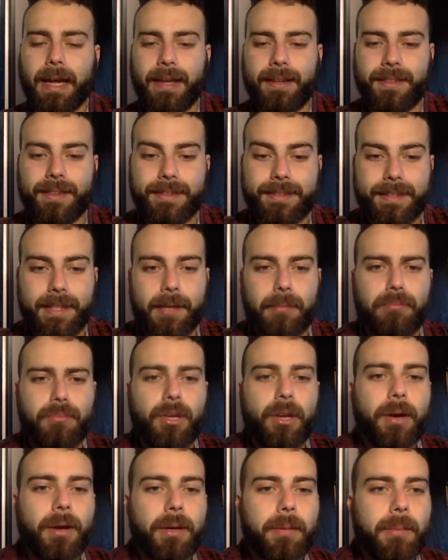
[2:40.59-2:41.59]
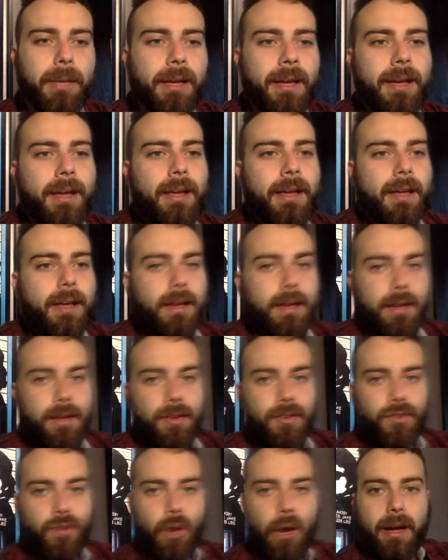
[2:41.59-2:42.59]
at the same time.
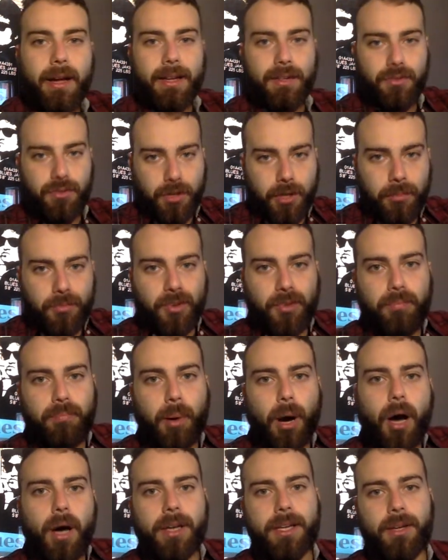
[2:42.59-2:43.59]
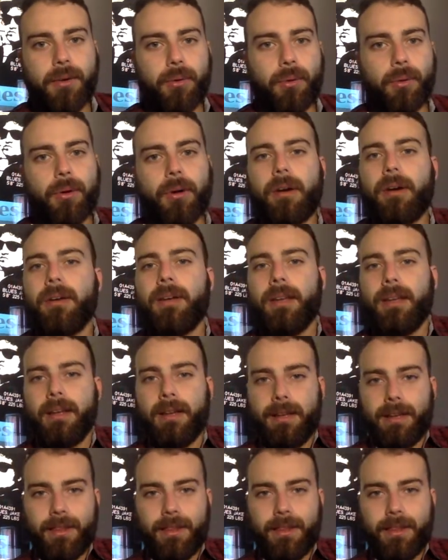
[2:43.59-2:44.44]
So, in terms of body horror,